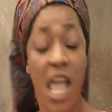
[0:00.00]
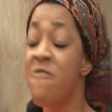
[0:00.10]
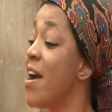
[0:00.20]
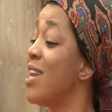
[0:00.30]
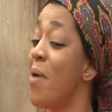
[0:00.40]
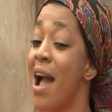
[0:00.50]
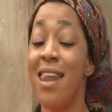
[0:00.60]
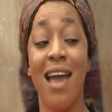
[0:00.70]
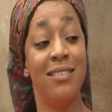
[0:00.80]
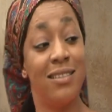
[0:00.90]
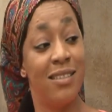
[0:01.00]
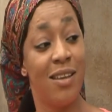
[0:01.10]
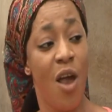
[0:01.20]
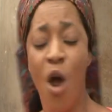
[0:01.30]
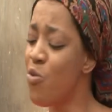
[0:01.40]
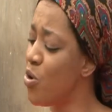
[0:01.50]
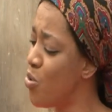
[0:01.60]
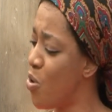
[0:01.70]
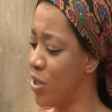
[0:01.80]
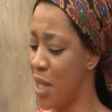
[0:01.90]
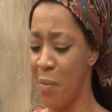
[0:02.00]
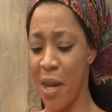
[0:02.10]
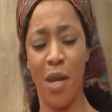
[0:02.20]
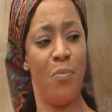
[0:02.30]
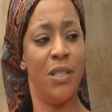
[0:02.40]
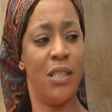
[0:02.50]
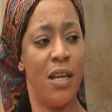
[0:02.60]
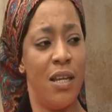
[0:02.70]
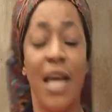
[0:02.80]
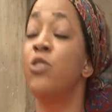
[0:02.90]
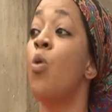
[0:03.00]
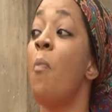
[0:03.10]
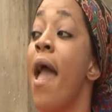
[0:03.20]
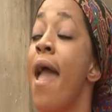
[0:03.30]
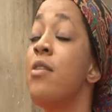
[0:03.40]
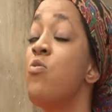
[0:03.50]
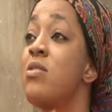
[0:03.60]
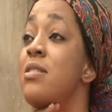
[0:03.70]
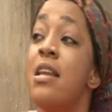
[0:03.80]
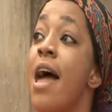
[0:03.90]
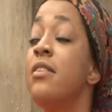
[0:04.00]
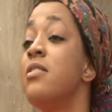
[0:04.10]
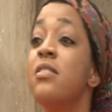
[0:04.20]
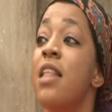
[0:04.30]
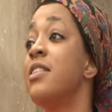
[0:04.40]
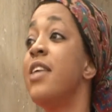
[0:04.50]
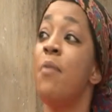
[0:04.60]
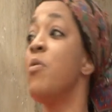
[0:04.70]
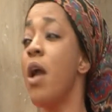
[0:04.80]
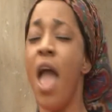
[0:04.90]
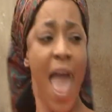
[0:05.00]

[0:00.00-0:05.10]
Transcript: if I dey waka like this, road no go contain me and anybody now. Now so my head go day like this, like say I be. I